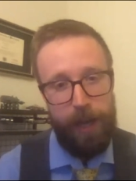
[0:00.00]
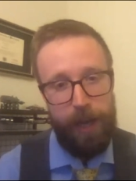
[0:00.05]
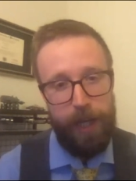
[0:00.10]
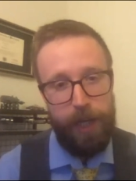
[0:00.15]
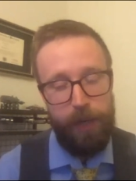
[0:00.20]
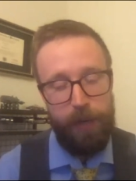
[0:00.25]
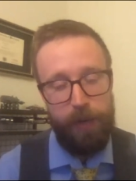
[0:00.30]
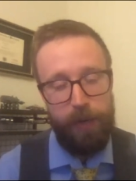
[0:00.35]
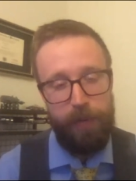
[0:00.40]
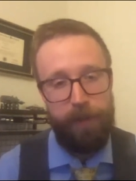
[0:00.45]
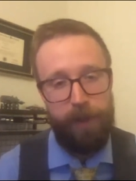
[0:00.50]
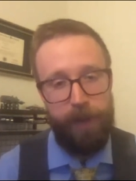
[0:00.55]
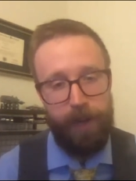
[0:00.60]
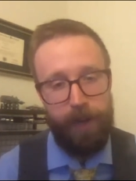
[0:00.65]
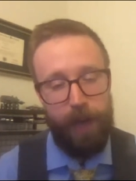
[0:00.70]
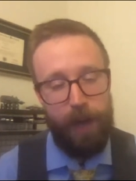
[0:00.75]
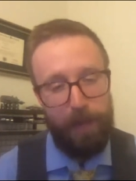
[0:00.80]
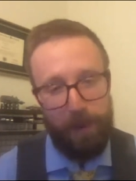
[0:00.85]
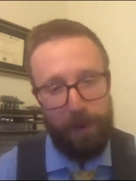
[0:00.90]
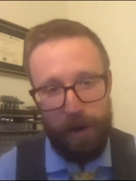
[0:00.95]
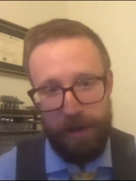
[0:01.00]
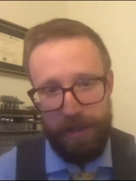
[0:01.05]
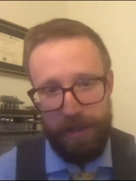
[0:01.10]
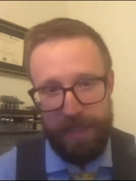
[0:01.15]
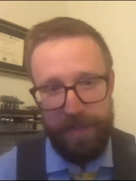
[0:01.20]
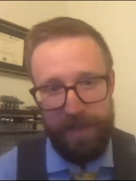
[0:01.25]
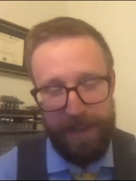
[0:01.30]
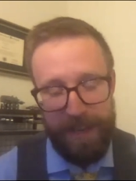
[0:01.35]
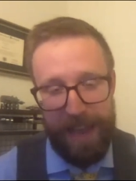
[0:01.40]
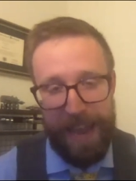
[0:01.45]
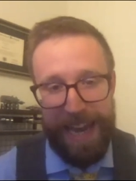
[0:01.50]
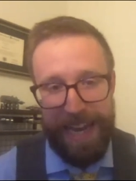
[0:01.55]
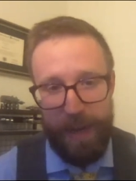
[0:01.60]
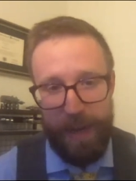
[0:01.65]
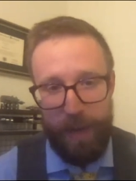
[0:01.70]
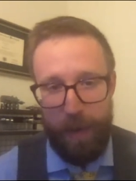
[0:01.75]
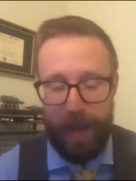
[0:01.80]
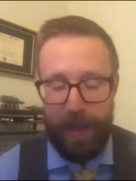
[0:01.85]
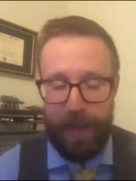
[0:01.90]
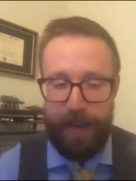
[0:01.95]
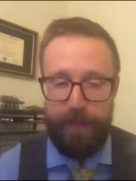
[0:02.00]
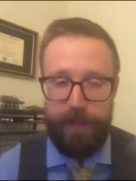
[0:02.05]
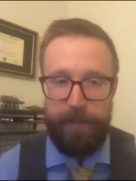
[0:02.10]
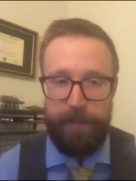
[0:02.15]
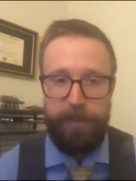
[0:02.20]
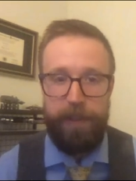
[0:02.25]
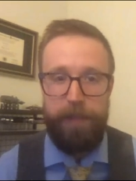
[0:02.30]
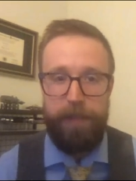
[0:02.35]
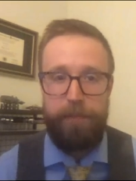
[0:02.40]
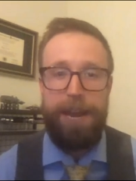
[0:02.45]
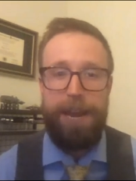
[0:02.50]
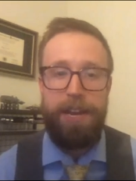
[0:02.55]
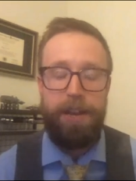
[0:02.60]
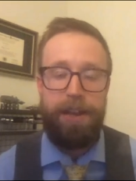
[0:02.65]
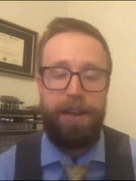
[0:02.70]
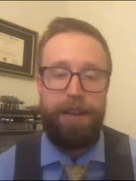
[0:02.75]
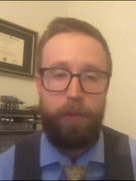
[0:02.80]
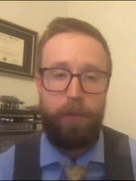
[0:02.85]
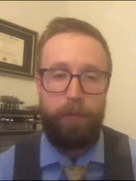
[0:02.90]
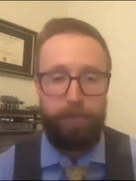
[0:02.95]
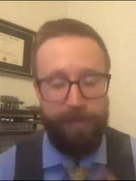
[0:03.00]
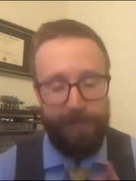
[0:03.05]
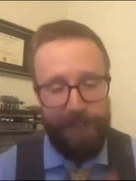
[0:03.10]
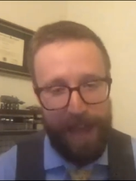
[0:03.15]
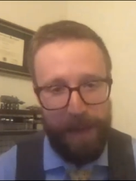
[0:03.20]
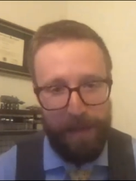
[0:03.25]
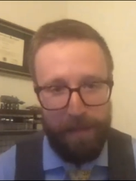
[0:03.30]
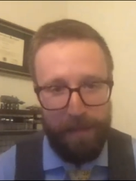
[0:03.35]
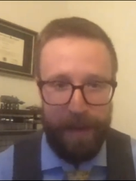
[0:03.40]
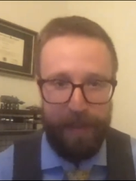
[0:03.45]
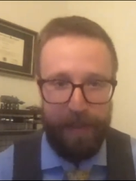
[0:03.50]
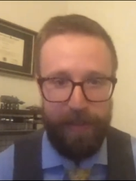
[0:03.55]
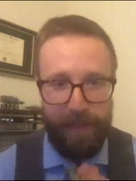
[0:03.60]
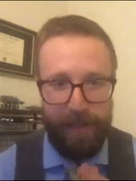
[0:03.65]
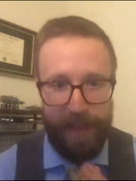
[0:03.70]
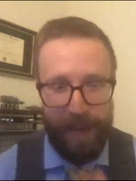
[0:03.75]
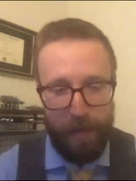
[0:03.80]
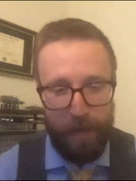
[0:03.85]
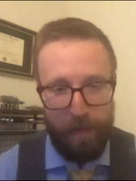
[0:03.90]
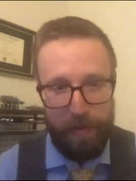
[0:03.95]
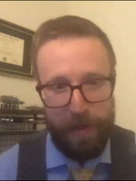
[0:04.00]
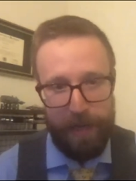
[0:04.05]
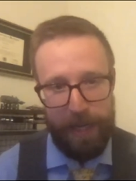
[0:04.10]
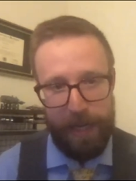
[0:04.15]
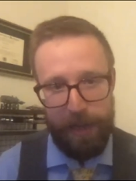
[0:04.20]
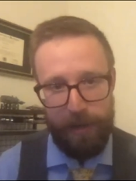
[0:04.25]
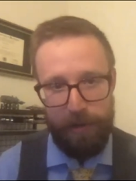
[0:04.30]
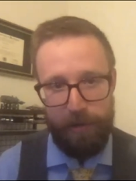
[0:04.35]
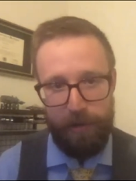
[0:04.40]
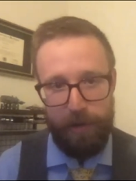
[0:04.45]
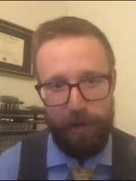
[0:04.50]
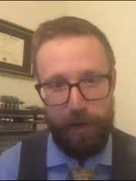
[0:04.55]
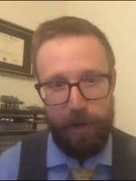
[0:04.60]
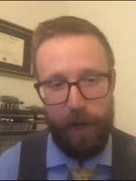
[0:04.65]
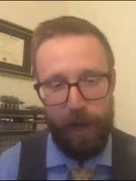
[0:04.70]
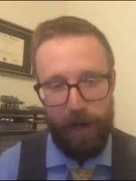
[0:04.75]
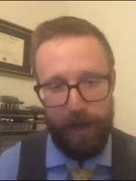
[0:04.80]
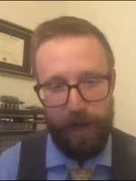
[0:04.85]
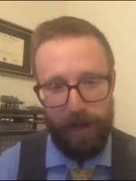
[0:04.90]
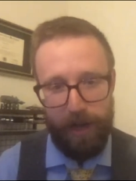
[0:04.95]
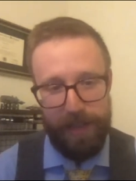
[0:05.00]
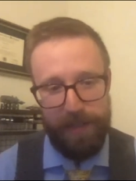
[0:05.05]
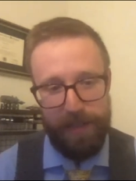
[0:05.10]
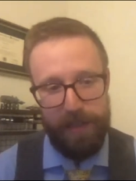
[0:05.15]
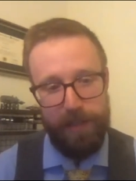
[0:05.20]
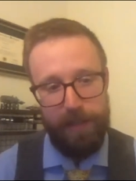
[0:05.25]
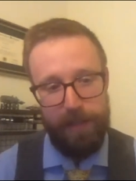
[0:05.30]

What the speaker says: to adopt RCV anyway, even if it might not help them in their particular contest?